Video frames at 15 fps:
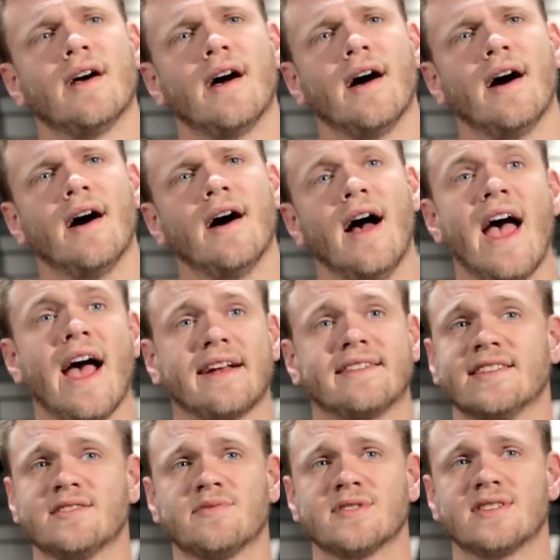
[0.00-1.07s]
Heck,
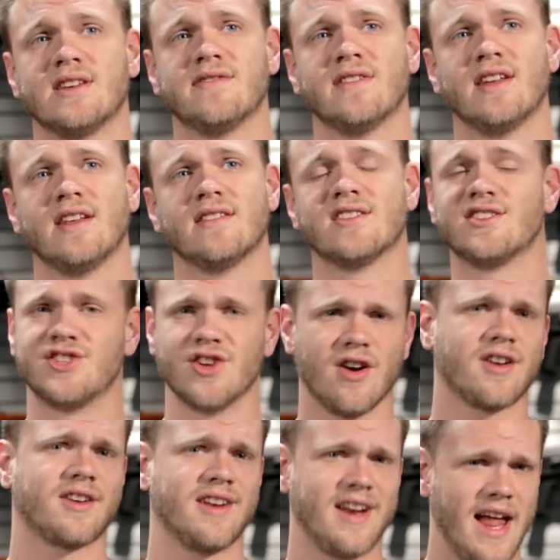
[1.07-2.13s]
this was even in The
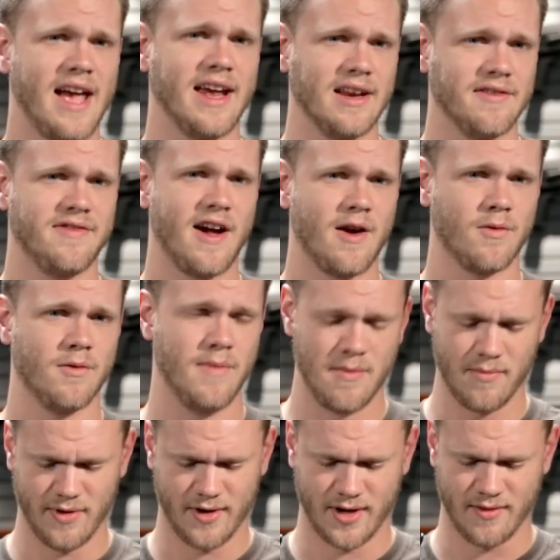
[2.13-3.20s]
Dark Knight, if I
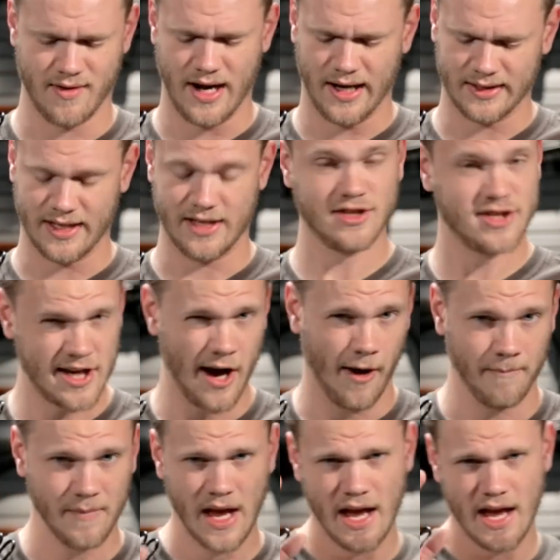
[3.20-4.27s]
remember correctly.
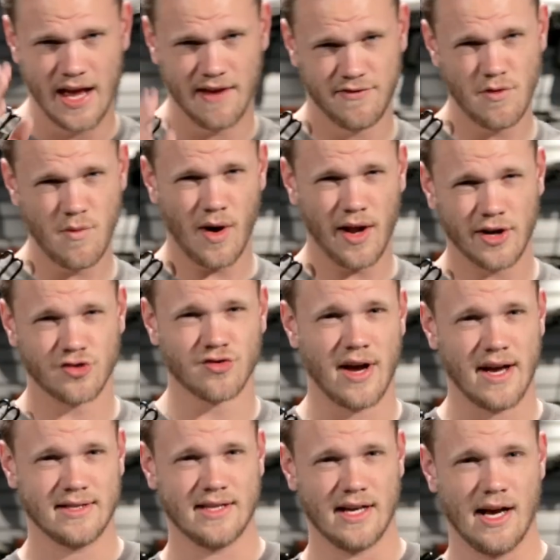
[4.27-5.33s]
So, if you want to
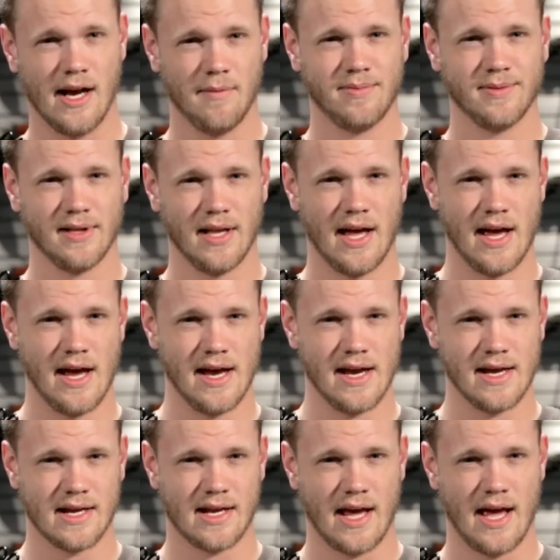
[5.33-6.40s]
dress up
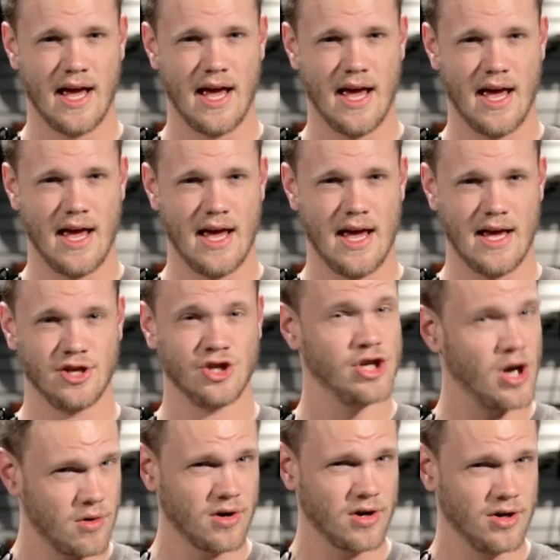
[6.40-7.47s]
like a
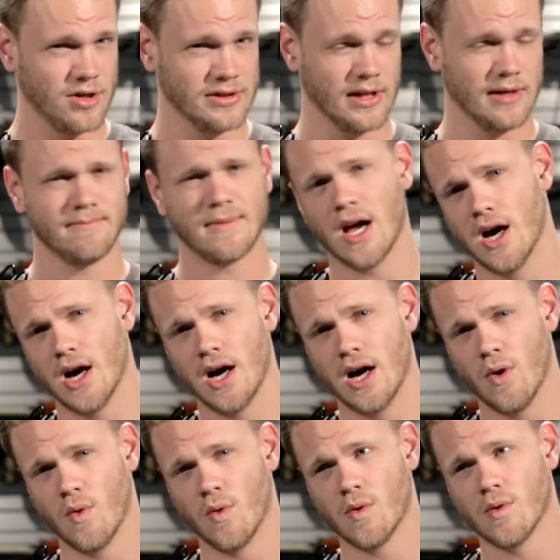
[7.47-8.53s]
Joker hoodlum
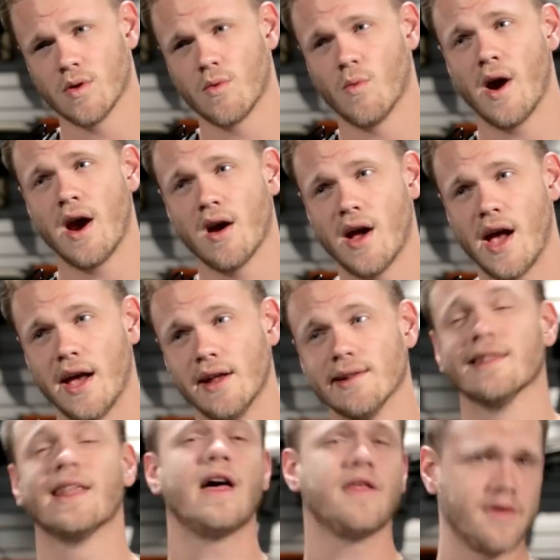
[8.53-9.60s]
or wear a
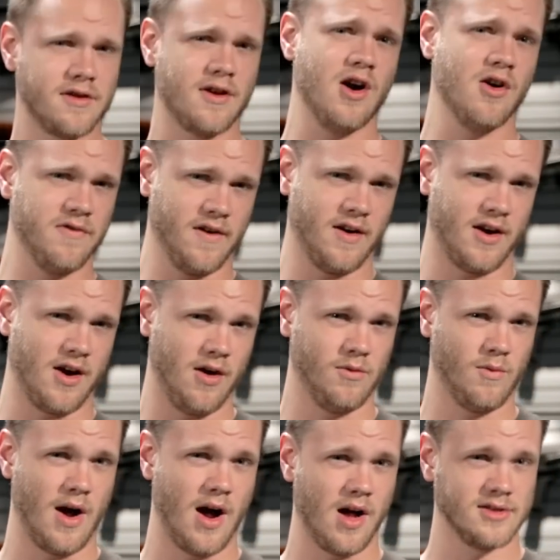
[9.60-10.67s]
leather
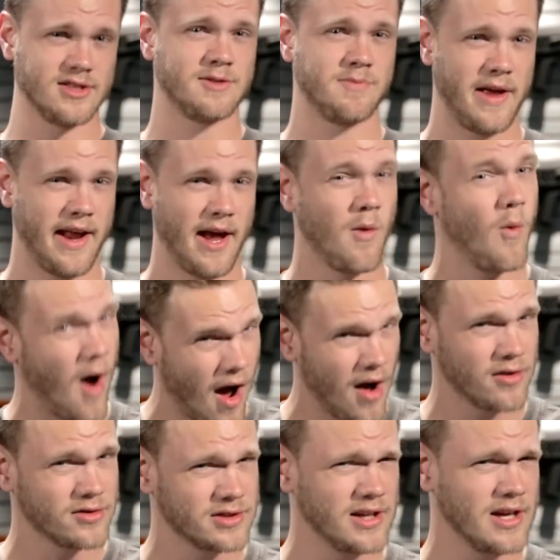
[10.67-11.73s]
overcoat while spinning
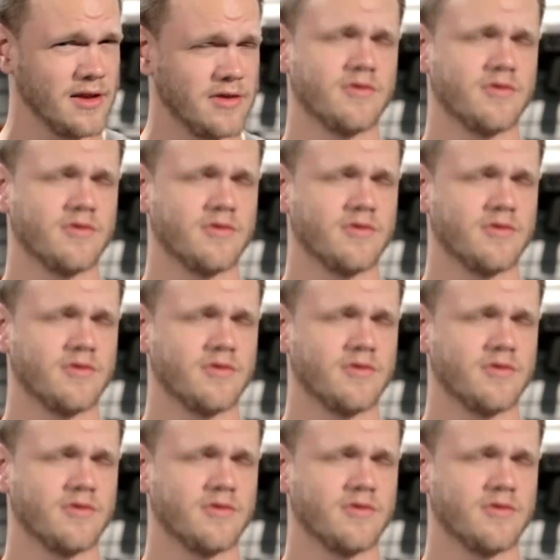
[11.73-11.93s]
wildly